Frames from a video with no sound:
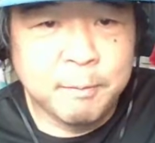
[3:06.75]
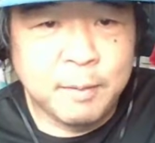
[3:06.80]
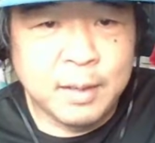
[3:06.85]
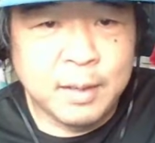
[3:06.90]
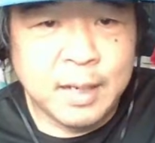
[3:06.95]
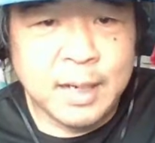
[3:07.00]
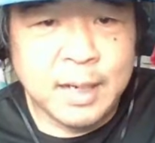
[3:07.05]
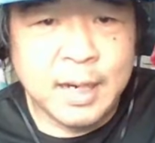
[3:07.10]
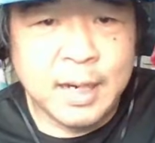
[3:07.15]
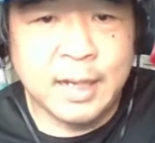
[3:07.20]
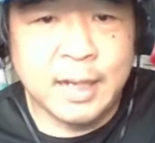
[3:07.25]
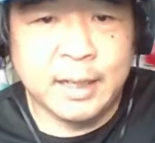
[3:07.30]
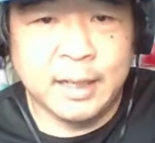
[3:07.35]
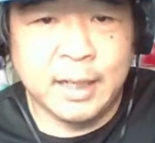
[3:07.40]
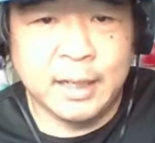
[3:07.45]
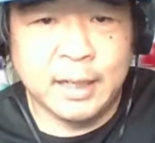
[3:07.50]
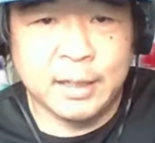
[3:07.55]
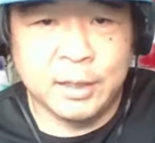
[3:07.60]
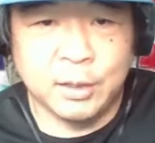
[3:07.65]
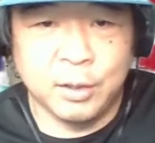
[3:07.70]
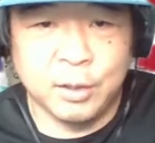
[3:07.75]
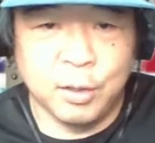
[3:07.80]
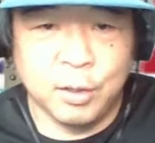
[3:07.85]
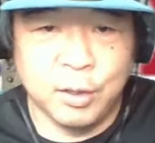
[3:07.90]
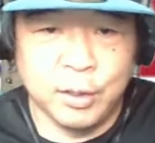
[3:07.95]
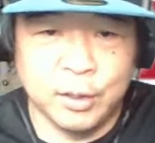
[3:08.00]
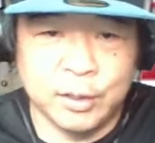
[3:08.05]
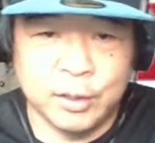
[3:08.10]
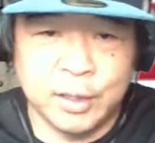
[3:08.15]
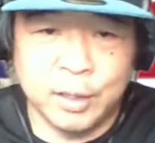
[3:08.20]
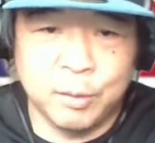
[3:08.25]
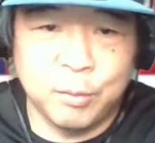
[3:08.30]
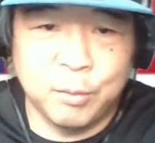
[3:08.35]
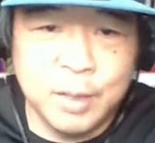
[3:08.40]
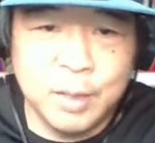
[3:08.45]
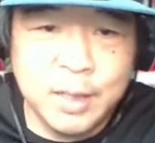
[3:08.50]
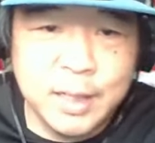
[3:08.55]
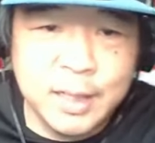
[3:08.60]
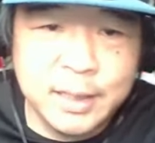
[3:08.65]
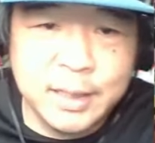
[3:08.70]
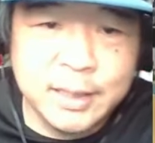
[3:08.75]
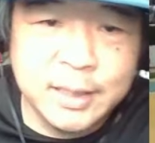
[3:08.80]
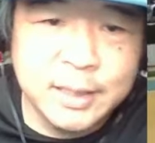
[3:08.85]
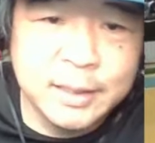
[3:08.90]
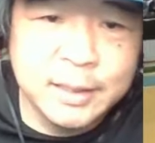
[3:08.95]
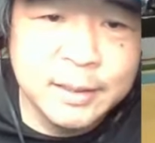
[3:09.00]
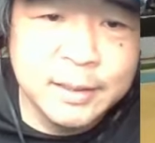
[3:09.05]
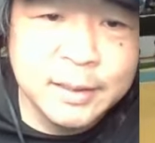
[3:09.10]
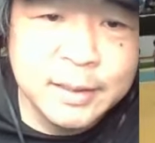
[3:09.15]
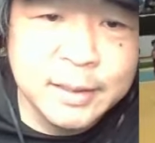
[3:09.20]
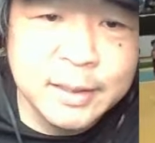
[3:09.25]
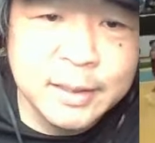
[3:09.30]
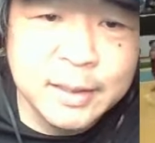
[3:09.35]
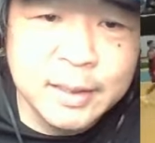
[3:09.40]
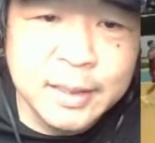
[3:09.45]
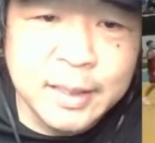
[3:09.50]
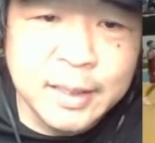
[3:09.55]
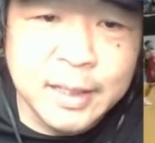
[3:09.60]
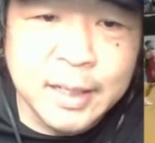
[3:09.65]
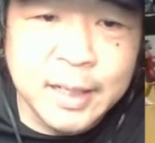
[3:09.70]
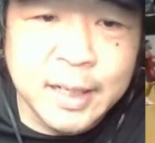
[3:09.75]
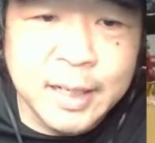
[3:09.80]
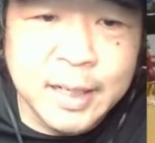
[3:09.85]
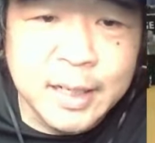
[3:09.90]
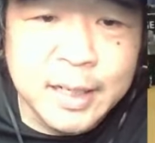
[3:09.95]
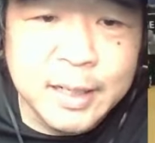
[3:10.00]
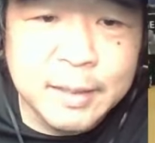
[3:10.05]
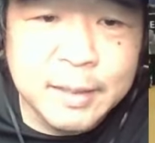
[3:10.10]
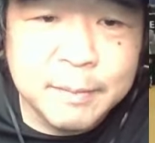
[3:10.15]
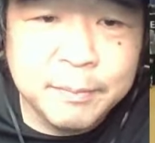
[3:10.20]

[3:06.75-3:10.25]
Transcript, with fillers: And then LA Tenorio was like, what? Yep.